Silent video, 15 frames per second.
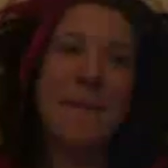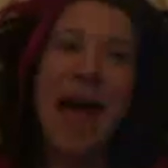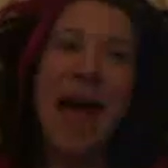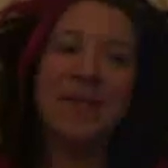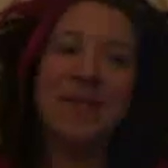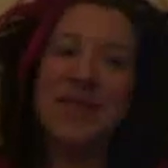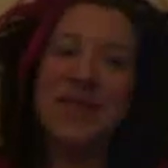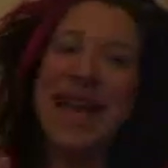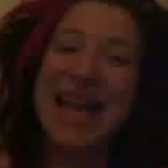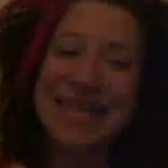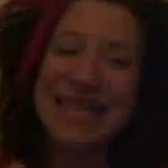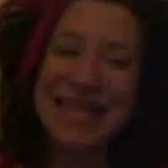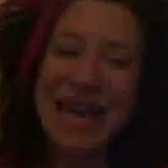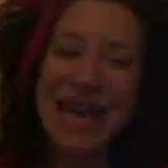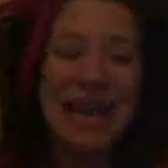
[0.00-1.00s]
After that's
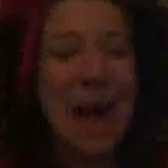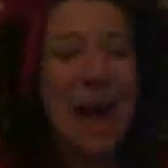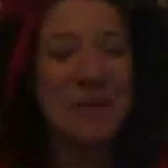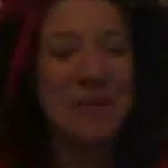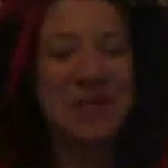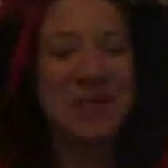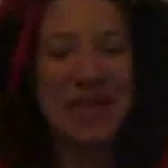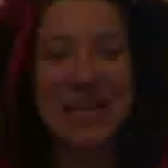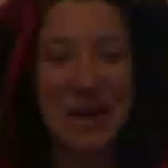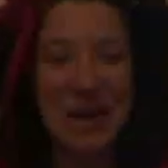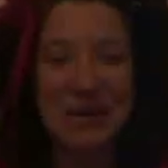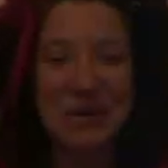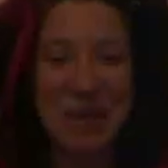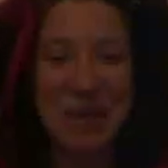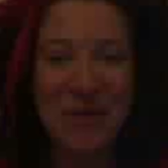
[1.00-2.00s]
done, it
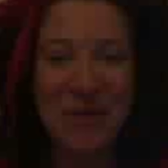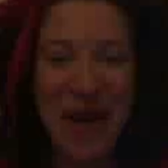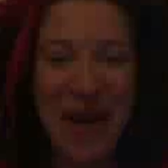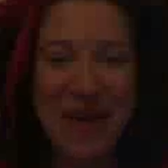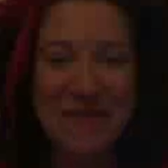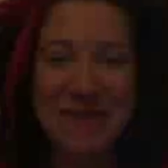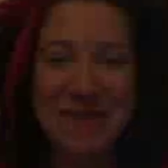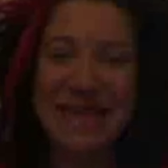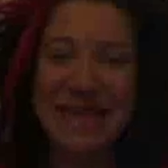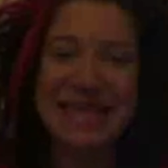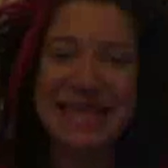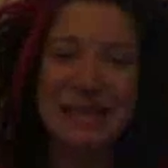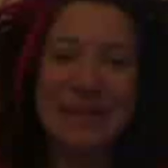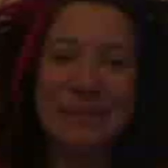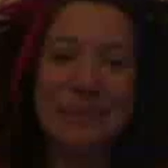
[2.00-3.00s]
goes for about 5
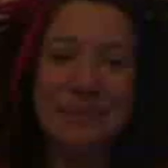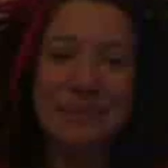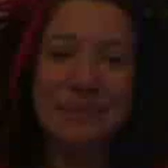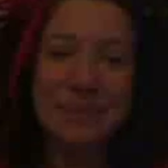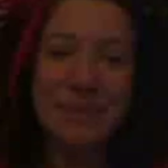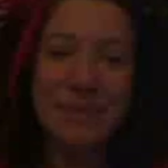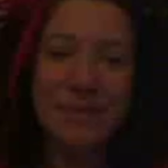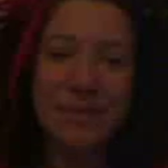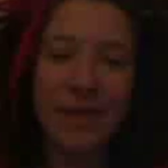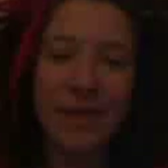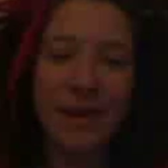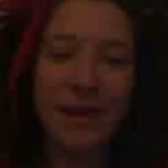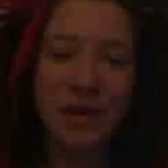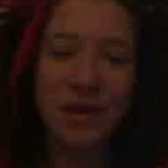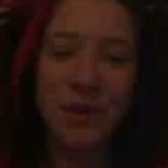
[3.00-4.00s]
minutes.
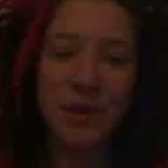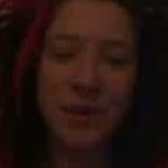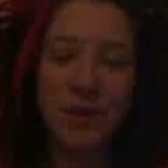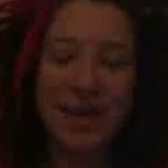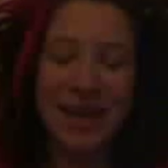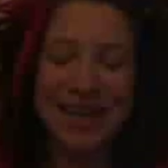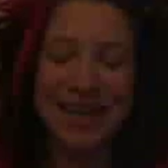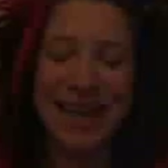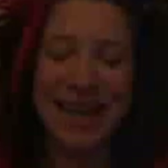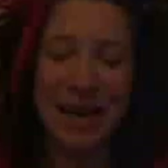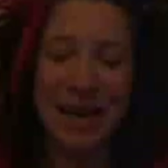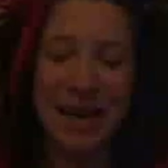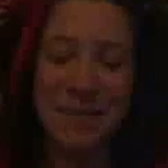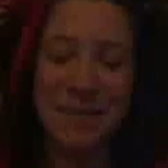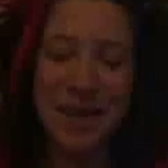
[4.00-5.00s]
You
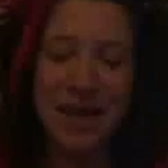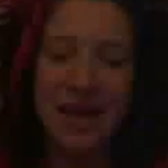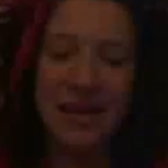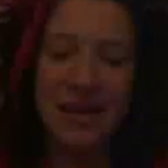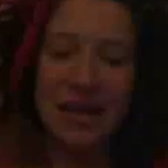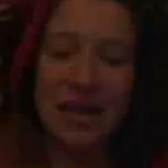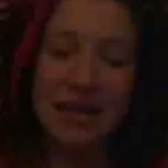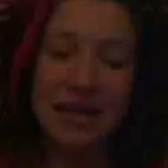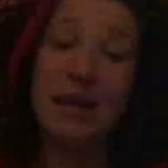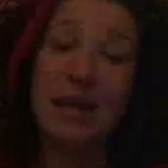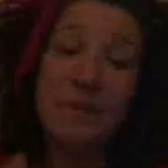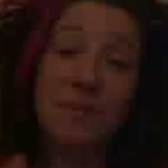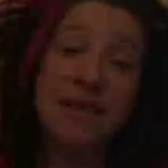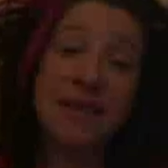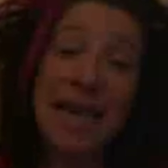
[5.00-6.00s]
can
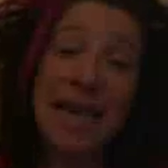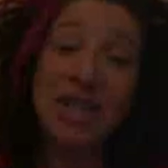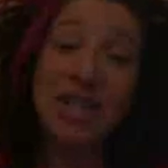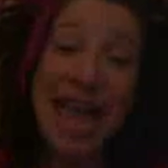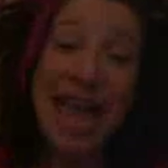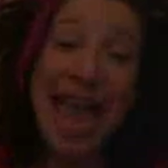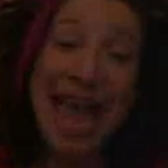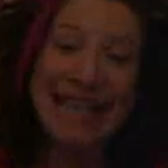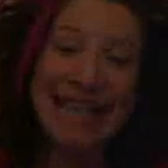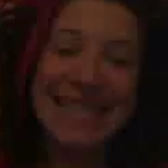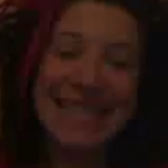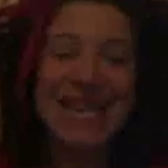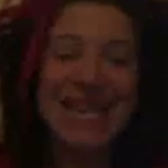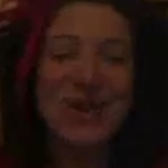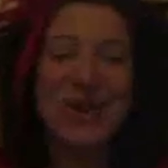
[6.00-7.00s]
the session ends,
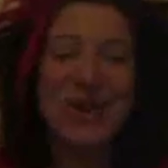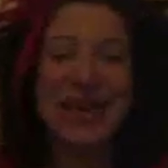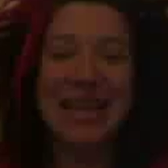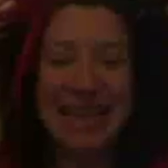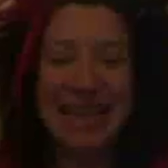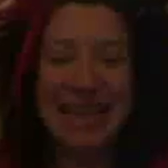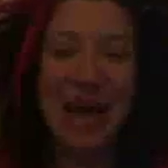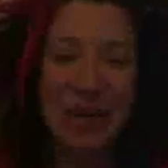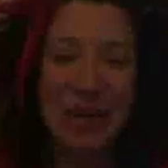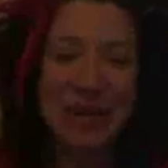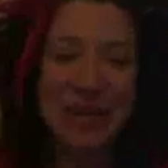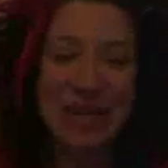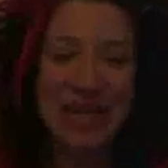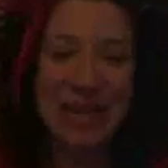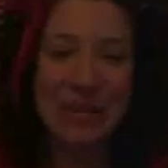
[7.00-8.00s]
and it downloads
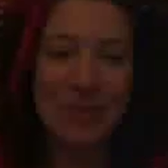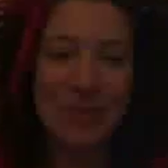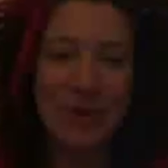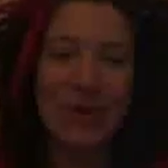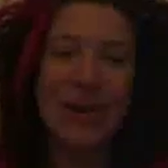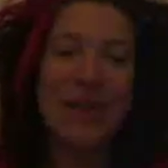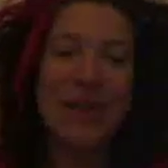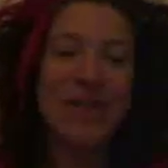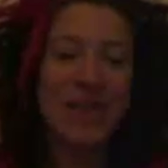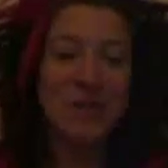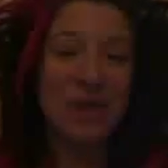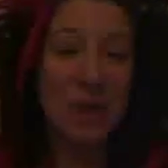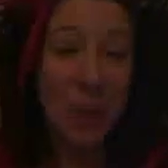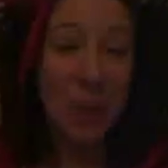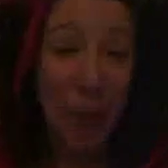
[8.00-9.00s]
onto the computer, and then you
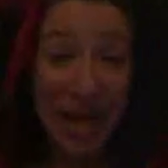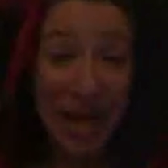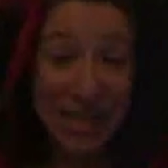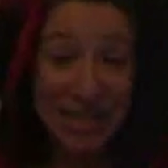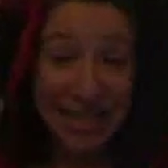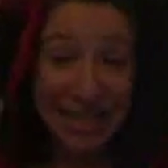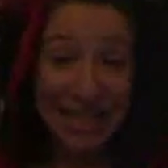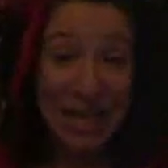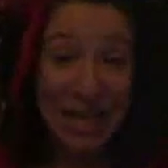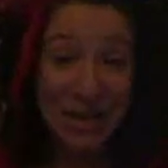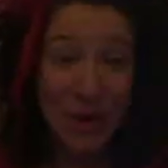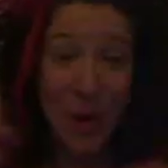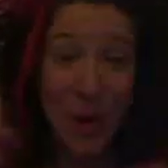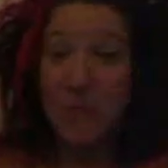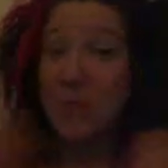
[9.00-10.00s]
can watch it in
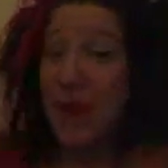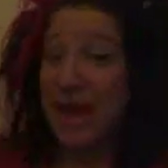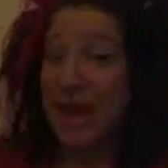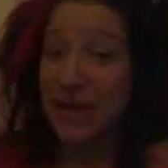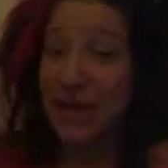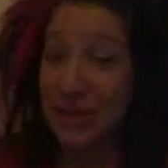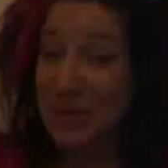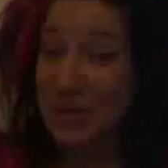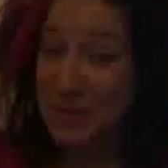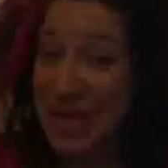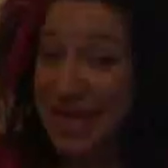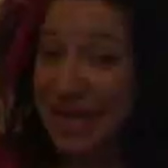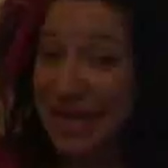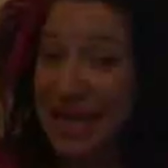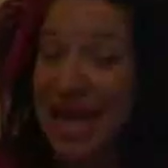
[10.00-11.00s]
regular
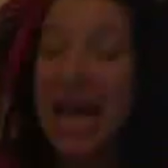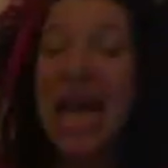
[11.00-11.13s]
speed.